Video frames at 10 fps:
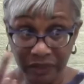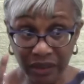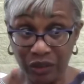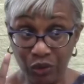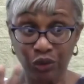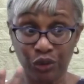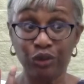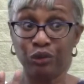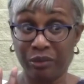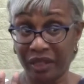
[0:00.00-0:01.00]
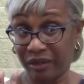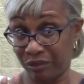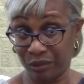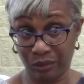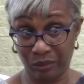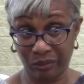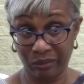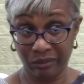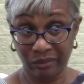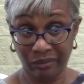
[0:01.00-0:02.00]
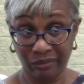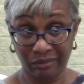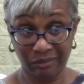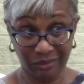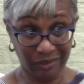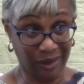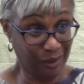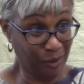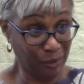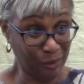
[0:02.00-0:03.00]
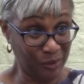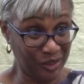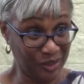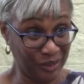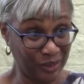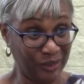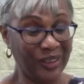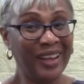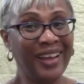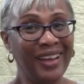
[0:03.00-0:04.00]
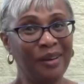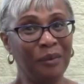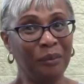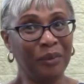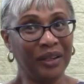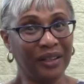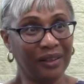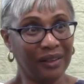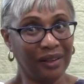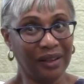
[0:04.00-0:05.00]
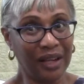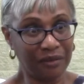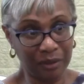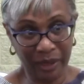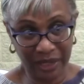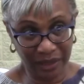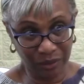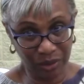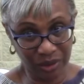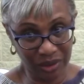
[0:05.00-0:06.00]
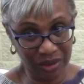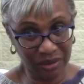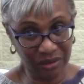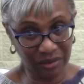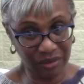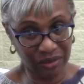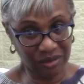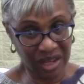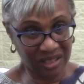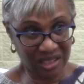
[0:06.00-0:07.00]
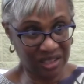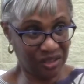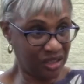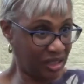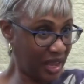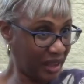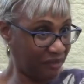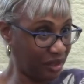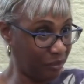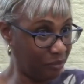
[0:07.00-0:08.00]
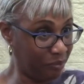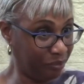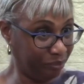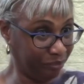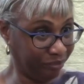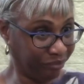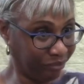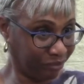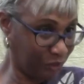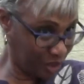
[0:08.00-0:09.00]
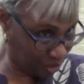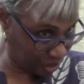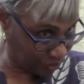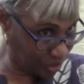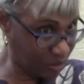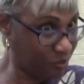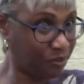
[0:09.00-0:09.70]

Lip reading: in those 2-bedroom homes, you know. But everybody was, not saying you didn't have any mischievous